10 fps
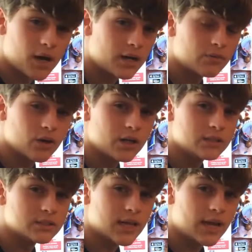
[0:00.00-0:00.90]
mod, it
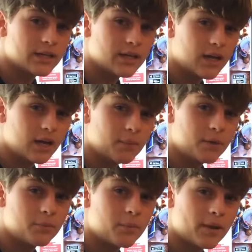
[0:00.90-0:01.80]
runs at
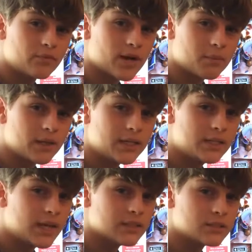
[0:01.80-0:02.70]
minimum and
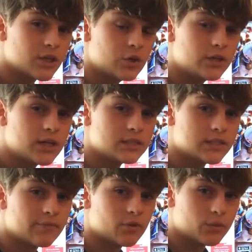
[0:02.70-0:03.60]
recommended, and so does
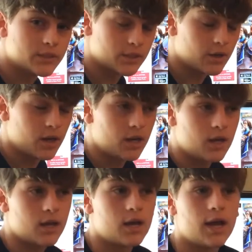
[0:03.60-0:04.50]
Neverwinter.
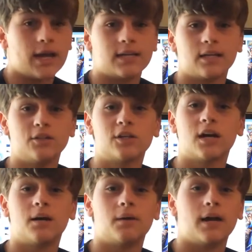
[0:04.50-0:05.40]
And I looked
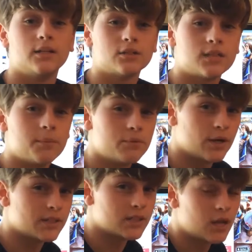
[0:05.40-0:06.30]
up
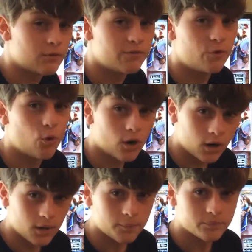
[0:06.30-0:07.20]
Grand Theft Auto
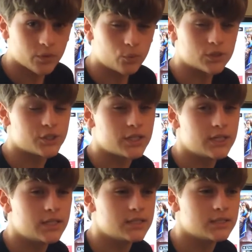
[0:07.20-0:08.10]
4, which
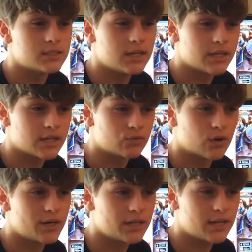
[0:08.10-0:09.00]
is, it can
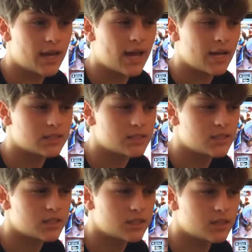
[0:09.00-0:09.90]
run it at,
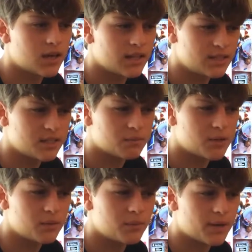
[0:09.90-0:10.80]
I think,
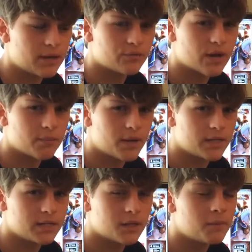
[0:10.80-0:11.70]
minimum and
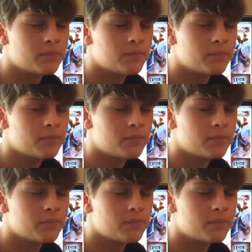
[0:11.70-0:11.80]
recommended.